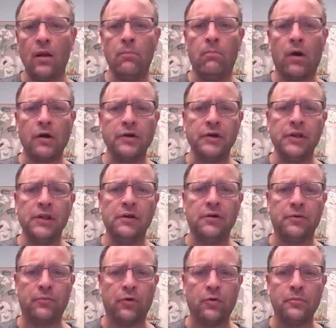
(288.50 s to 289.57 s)
Marketing and
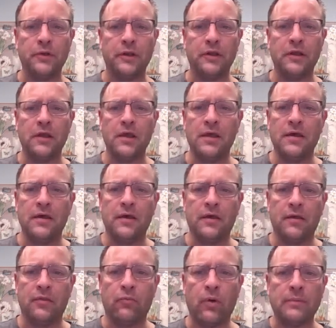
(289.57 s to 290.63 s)
enrollment.
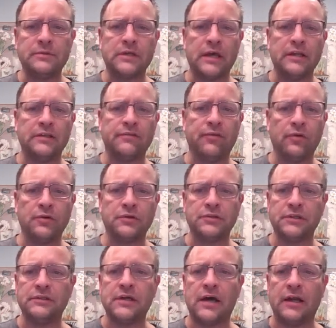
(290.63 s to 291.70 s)
The website is
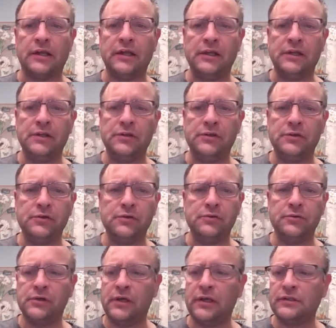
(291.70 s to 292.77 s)

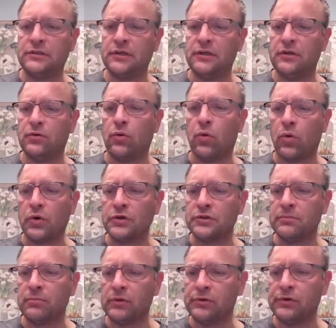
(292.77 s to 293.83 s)
fullerton.edu. It's in orange
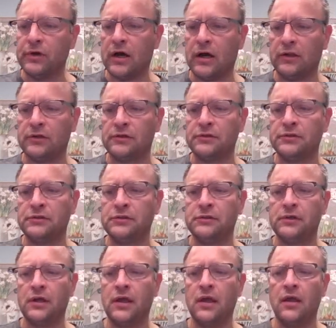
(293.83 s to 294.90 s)
and blue colors.
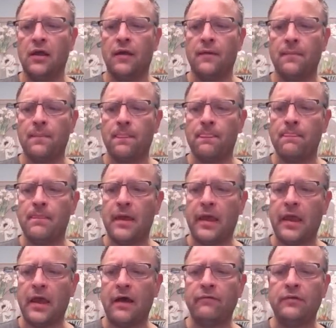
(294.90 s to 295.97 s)
They
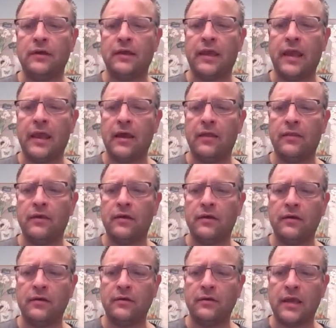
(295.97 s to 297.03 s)
have
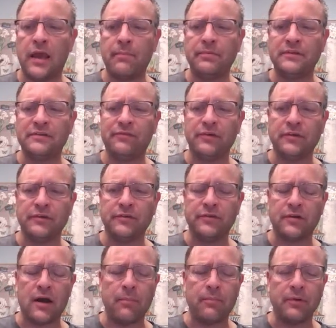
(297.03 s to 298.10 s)
the campus
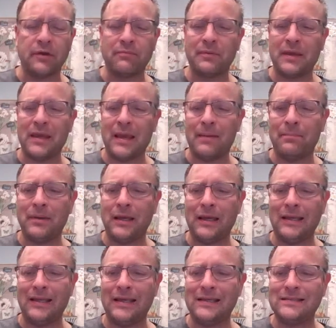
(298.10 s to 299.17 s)
philanthropic
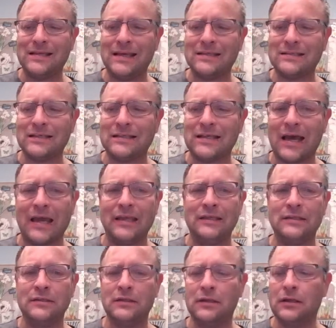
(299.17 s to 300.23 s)
campaign. It takes a
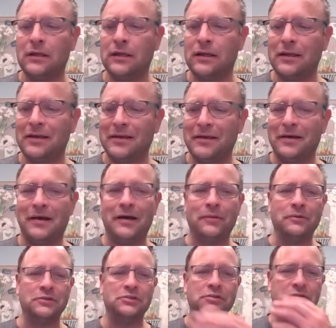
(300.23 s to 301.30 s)
Titan.
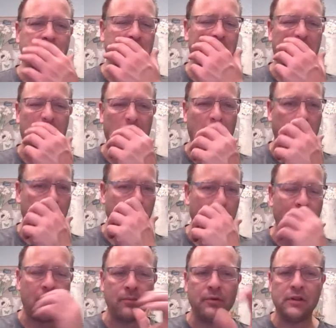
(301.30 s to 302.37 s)
which you see here
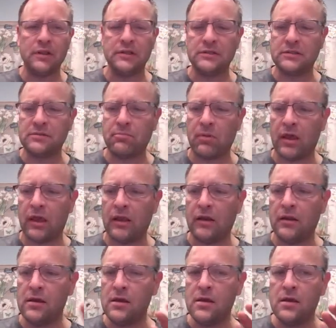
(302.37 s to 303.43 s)
prominently displayed.
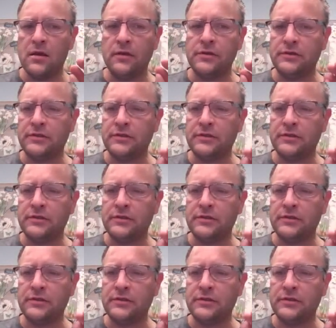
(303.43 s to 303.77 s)
You